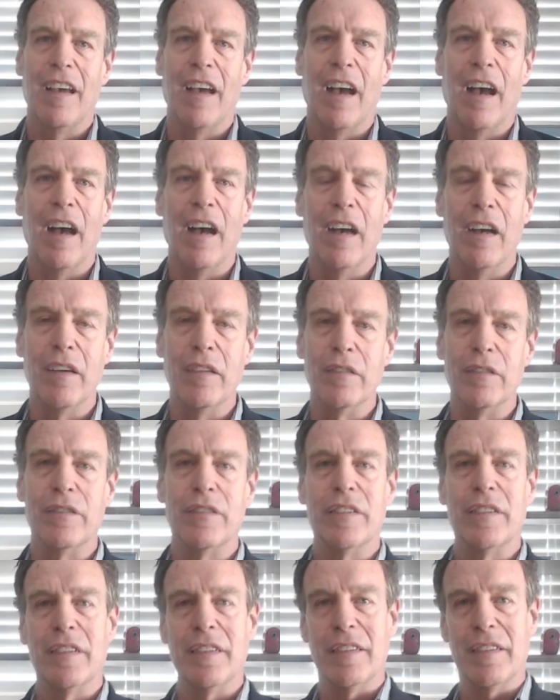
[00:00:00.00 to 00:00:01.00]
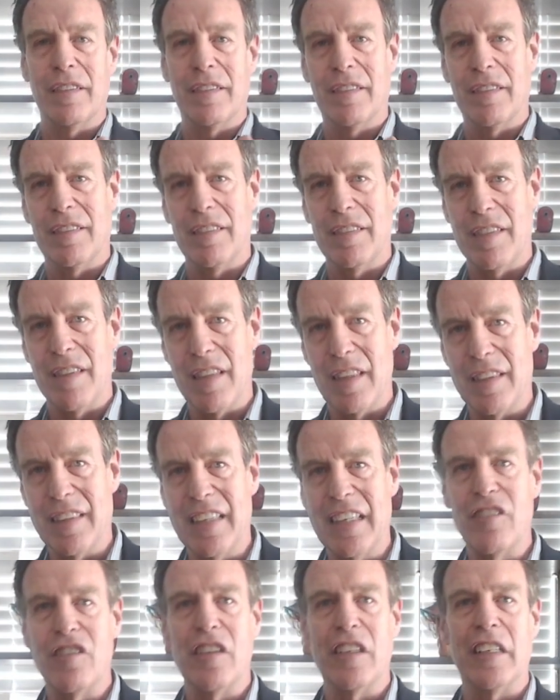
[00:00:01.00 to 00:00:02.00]
of the
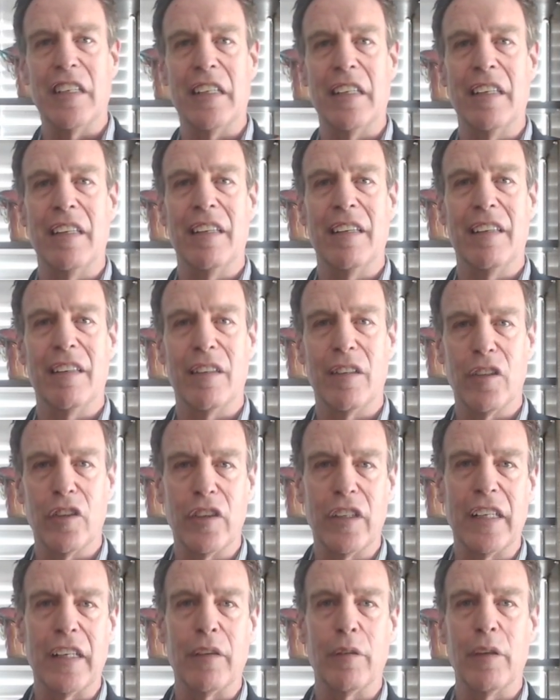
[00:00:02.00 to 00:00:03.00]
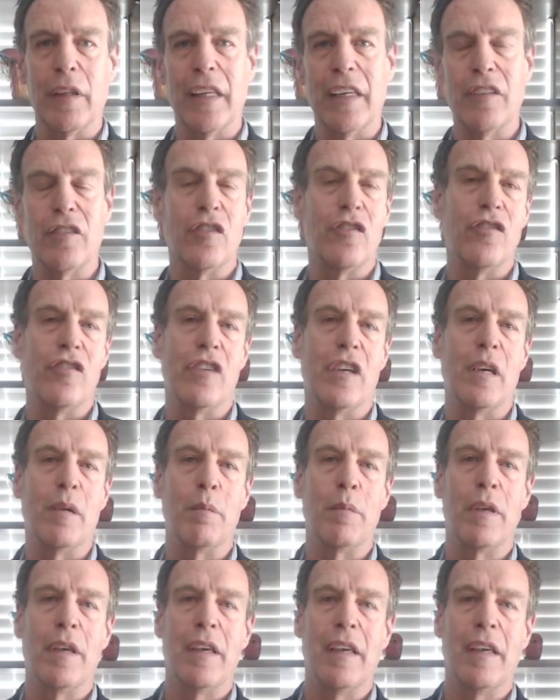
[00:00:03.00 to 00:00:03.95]
teaching learning relationship